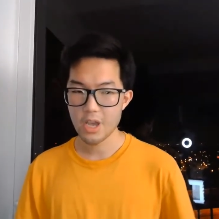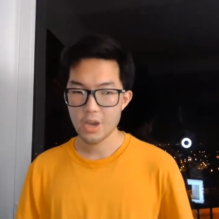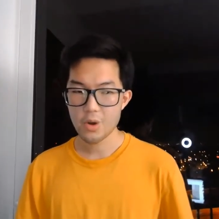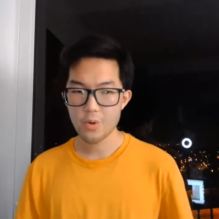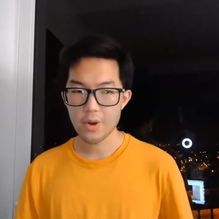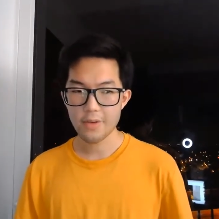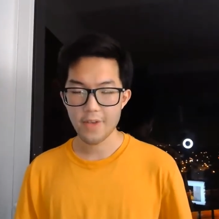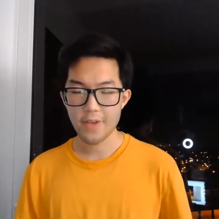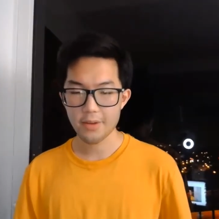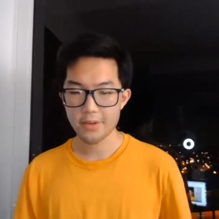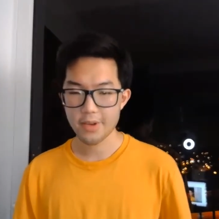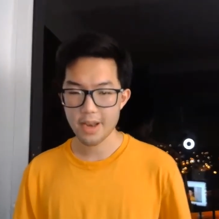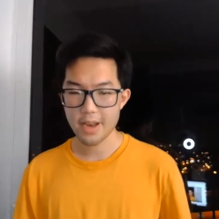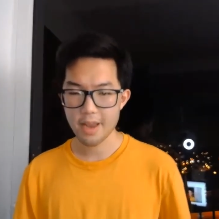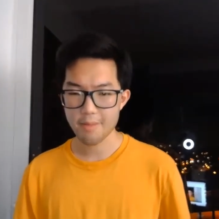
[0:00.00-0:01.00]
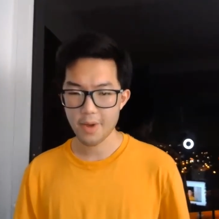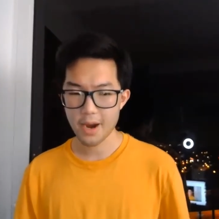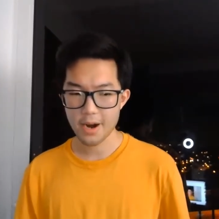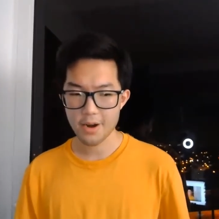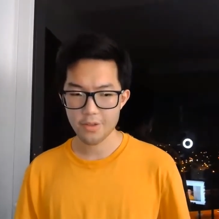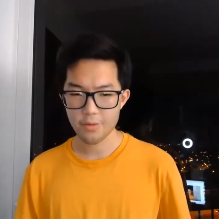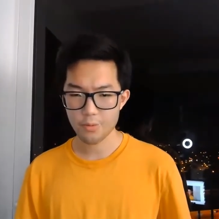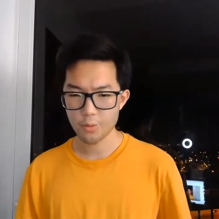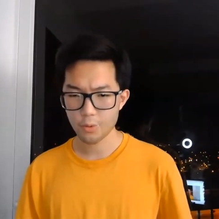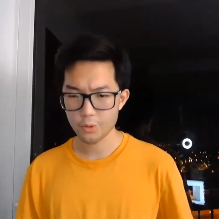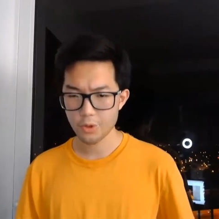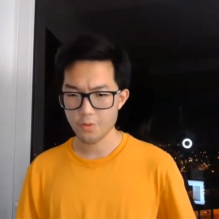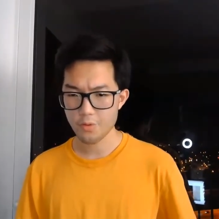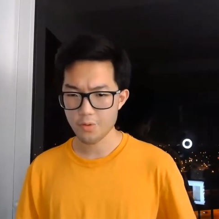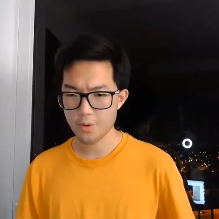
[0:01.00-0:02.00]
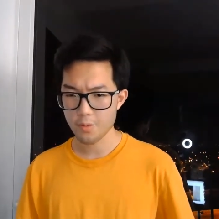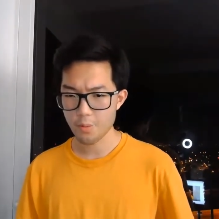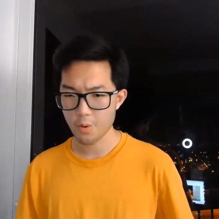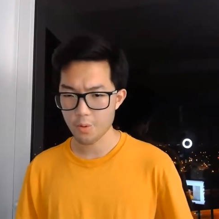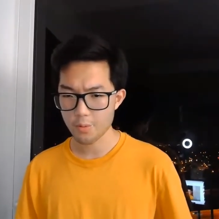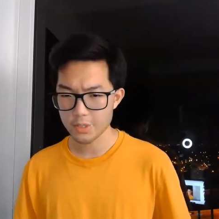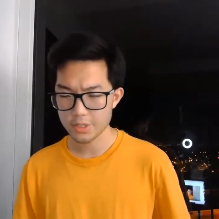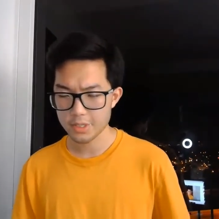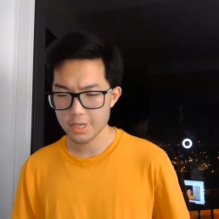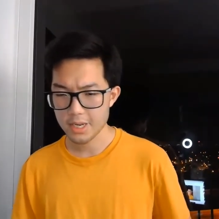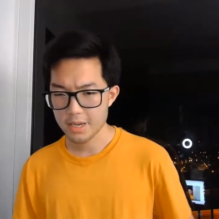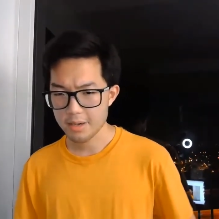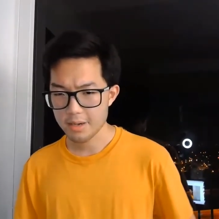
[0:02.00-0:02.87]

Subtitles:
who had founded an empire that ruled over what was